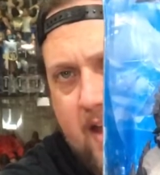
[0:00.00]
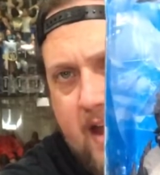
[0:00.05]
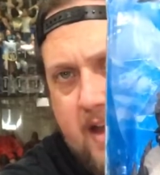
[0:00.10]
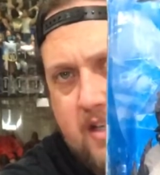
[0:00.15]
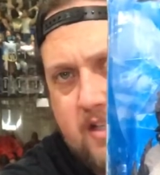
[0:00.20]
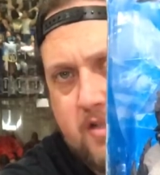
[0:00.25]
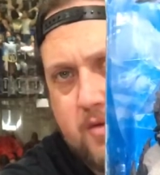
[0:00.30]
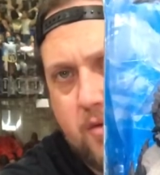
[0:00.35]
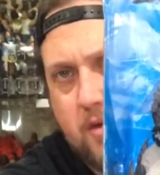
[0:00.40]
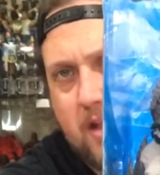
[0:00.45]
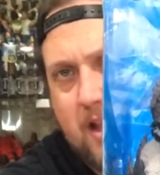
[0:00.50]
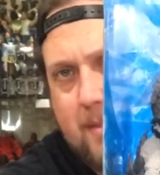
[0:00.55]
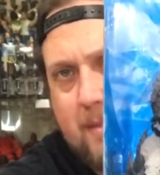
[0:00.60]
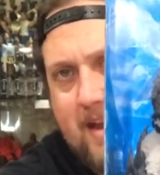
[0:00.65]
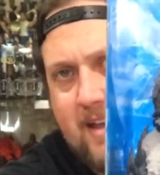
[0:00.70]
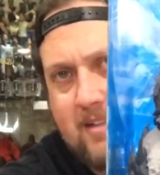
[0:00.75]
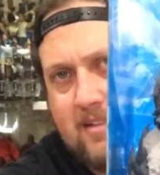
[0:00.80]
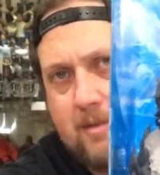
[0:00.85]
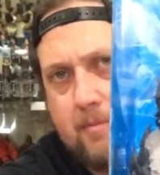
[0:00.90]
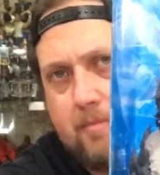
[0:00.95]
That just really
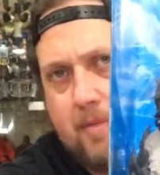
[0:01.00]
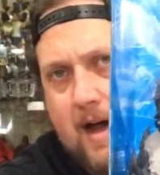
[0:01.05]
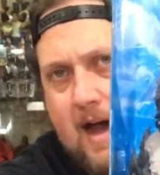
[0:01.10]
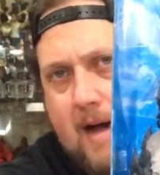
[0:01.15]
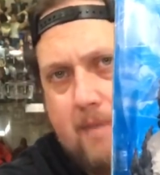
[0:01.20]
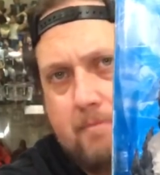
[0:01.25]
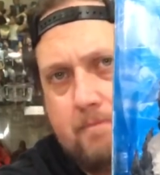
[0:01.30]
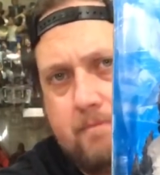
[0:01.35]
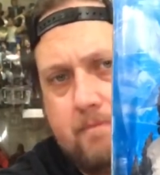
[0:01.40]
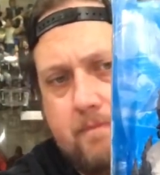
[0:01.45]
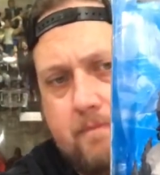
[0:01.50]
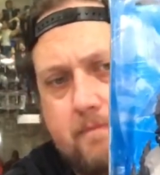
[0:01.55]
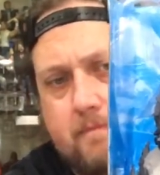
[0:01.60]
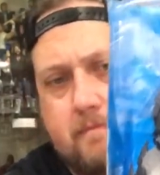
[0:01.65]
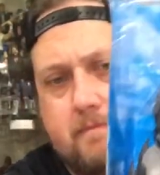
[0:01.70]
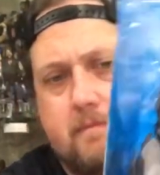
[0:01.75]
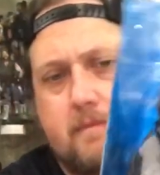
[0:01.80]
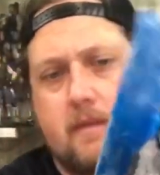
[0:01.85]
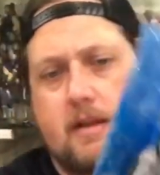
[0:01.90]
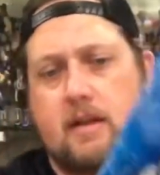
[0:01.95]
makes him pop.
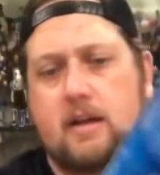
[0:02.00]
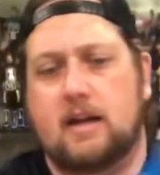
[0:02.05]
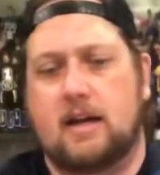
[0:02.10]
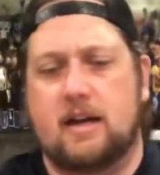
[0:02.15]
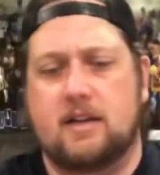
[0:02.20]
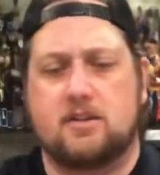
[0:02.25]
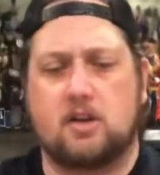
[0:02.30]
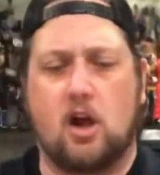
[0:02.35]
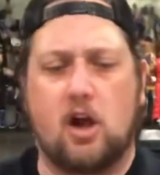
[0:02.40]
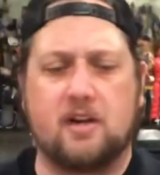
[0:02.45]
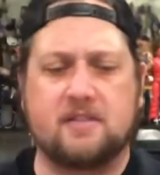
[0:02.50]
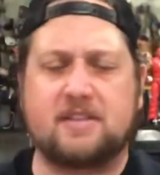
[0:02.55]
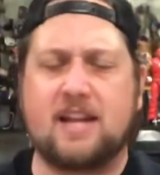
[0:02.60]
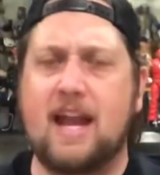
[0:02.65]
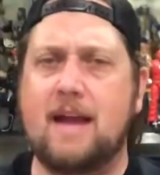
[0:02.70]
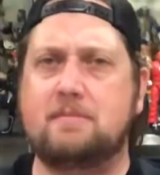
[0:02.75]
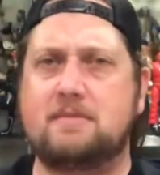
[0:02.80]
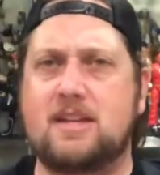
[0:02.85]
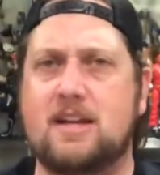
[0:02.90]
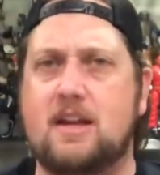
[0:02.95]
All
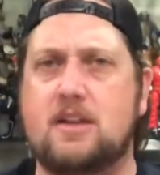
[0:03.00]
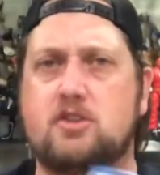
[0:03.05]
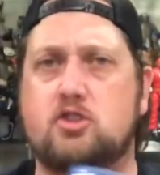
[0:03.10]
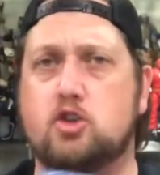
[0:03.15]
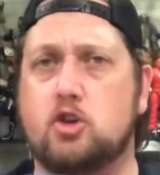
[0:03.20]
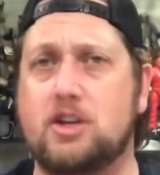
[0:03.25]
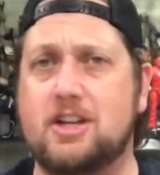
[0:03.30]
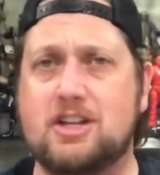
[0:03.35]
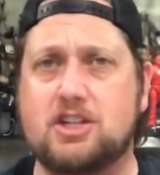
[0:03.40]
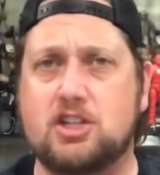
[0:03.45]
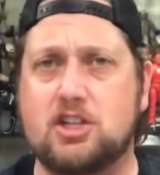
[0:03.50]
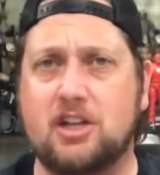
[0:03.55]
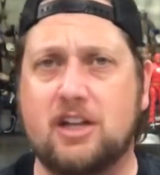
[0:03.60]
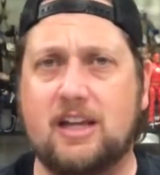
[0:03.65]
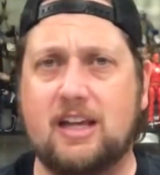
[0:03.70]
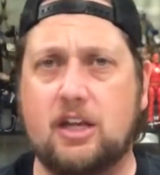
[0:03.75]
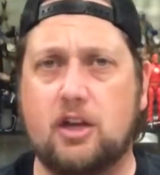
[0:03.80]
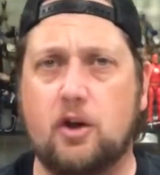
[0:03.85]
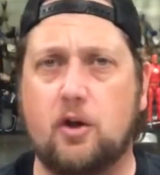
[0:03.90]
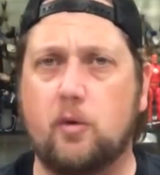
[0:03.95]
taped in. Traditionally,
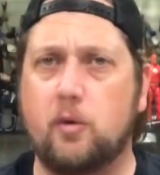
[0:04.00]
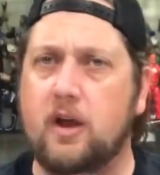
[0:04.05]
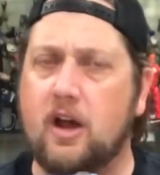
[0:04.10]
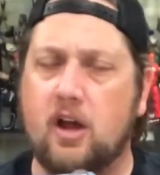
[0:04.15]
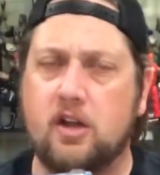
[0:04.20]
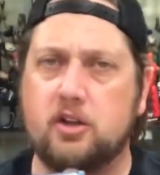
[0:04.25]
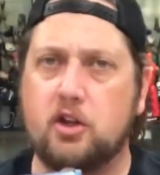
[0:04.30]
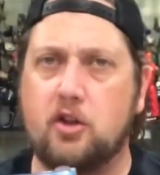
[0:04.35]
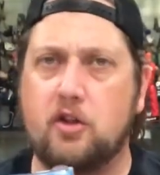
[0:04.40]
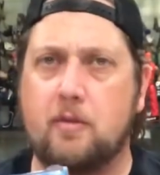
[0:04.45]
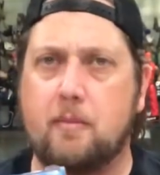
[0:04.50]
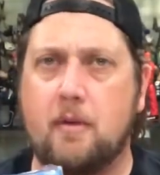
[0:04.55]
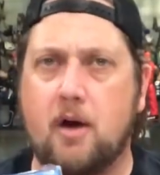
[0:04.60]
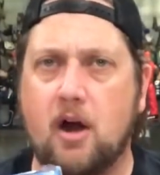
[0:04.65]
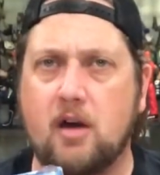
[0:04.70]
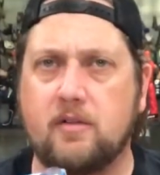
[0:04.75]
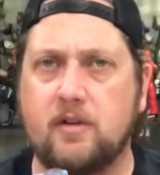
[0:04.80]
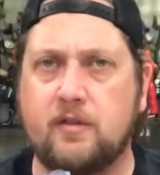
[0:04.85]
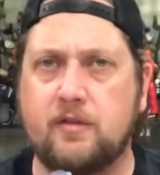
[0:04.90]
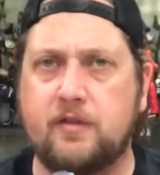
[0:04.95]
you know, we all know the
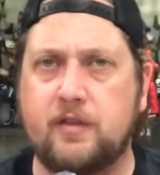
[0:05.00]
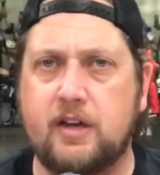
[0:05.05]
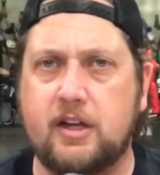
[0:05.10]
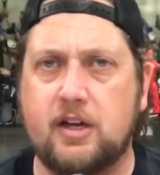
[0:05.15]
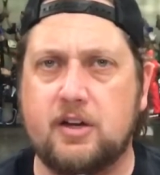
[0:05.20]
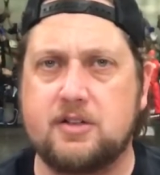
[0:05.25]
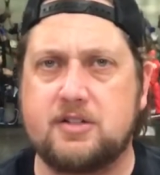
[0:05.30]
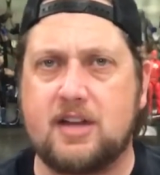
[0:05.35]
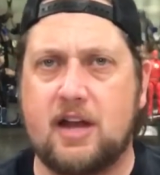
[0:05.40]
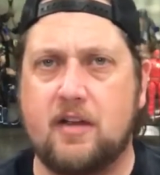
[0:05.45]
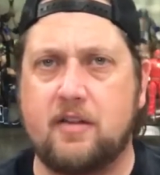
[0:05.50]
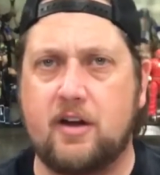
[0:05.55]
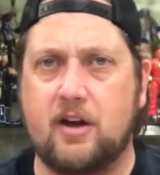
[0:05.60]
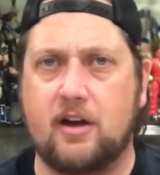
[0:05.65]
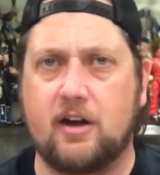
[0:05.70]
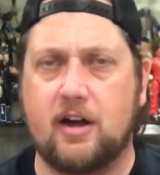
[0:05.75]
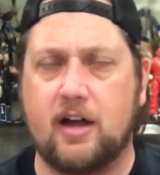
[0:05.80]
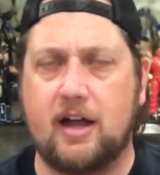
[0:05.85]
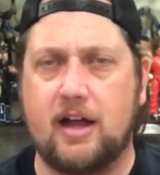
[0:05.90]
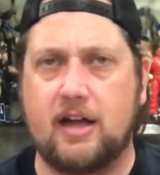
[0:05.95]
Marvel figures, how
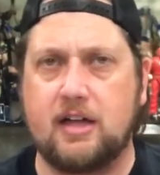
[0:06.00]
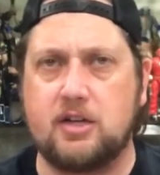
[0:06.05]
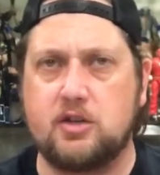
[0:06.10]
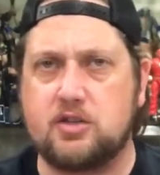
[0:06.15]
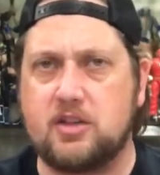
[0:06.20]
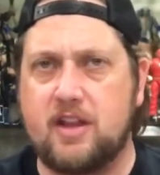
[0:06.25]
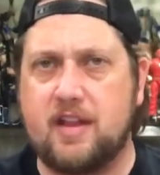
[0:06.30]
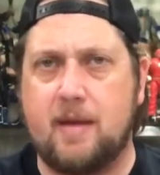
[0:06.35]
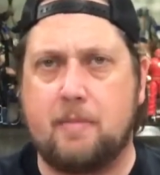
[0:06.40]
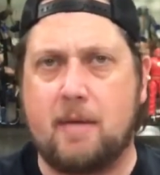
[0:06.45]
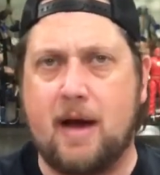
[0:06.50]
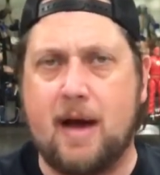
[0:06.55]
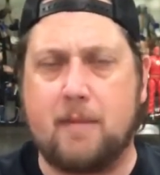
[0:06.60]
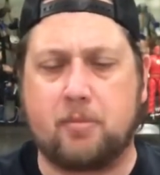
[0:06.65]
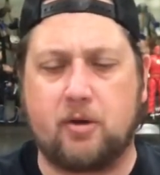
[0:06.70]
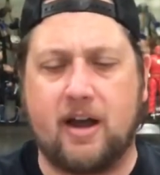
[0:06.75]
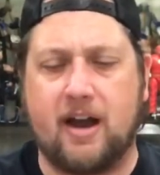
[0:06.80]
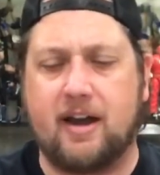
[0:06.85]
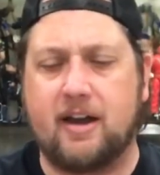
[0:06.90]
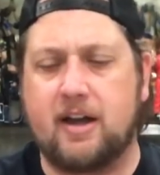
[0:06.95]
they're usually they pop
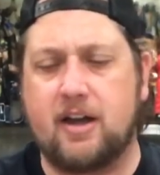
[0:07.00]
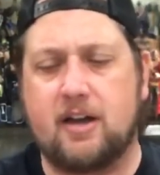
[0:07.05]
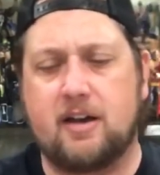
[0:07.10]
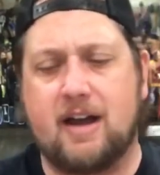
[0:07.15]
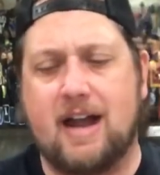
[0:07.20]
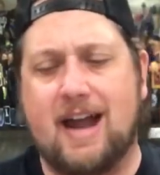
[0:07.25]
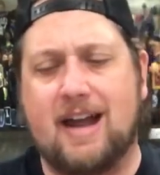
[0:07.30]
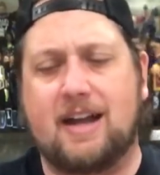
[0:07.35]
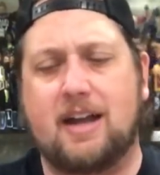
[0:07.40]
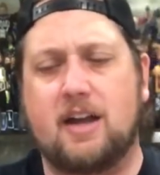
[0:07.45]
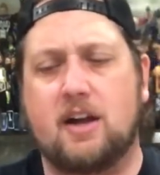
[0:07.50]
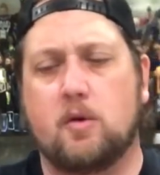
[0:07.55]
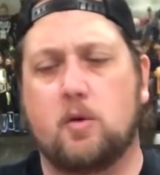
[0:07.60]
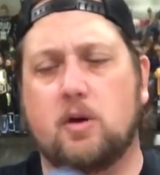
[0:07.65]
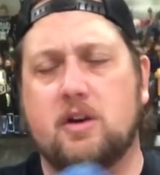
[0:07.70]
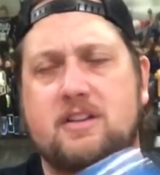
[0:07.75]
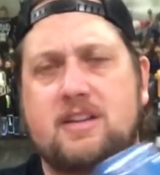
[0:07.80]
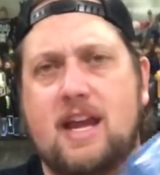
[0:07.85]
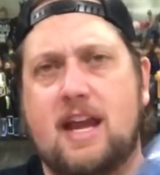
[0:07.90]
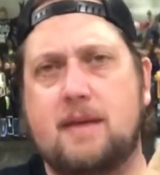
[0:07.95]
right out of here. Not here.
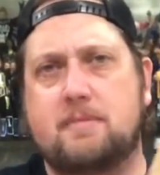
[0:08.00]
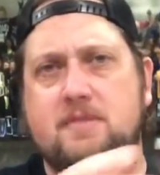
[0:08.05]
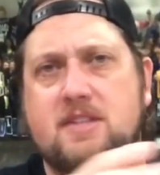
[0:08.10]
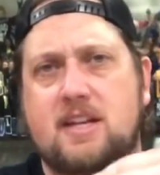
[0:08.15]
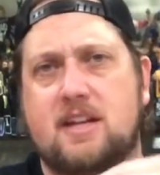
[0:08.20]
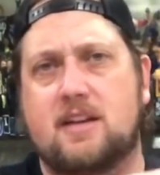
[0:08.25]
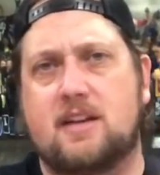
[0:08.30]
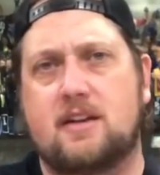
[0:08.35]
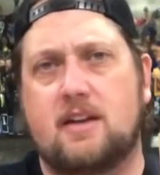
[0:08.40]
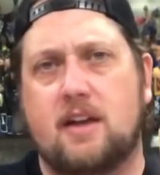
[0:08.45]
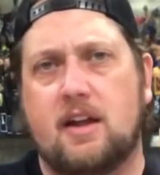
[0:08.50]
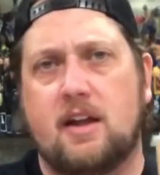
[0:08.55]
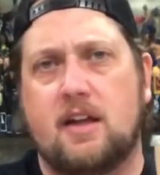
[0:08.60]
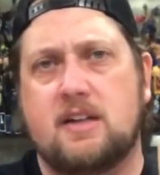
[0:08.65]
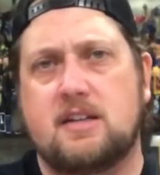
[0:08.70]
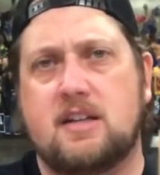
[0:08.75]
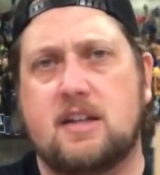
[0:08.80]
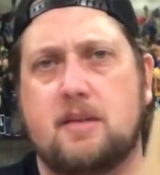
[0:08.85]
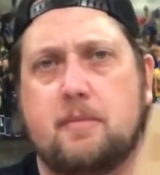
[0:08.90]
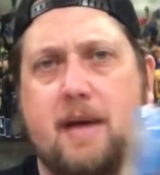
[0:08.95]
We're taped in
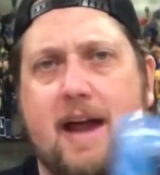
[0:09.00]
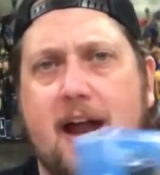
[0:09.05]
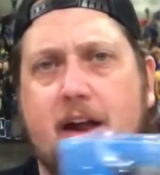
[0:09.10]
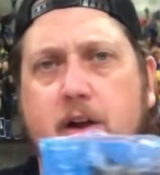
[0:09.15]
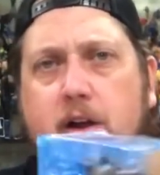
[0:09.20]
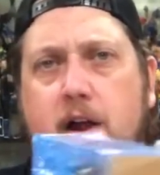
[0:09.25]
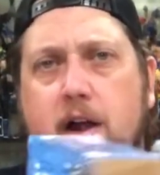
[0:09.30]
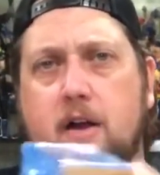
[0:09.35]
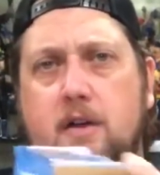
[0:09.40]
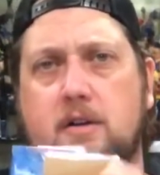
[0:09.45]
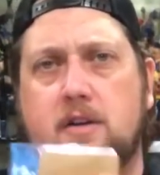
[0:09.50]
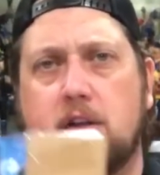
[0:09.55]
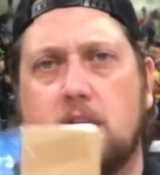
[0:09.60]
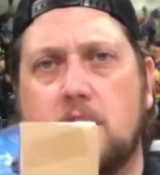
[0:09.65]
to the background.